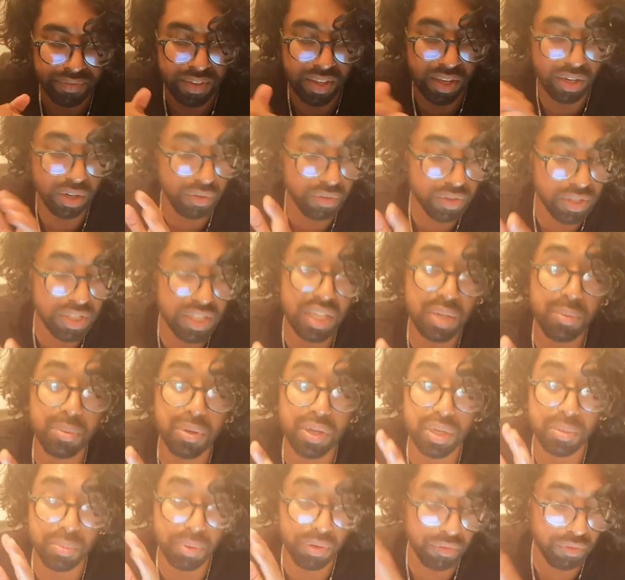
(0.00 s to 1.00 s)
And obviously,
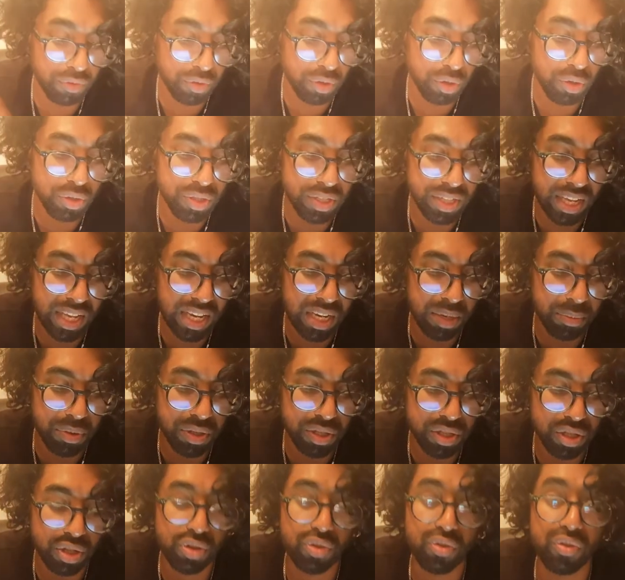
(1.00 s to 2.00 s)
we're going to be fusing
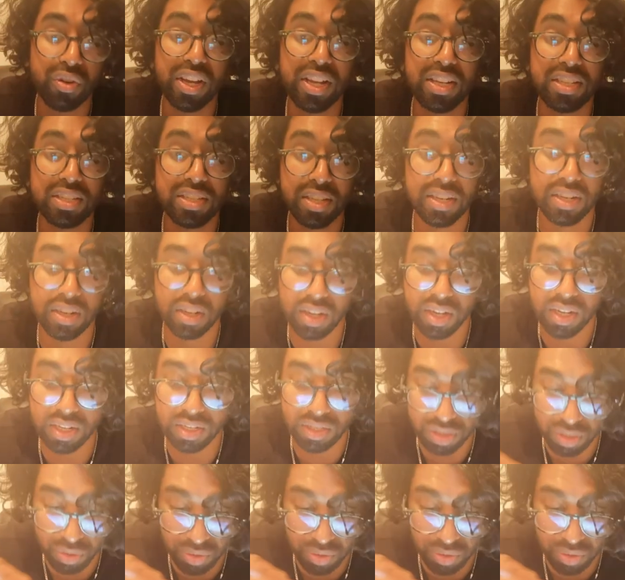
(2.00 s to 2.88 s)
elements greater than iron.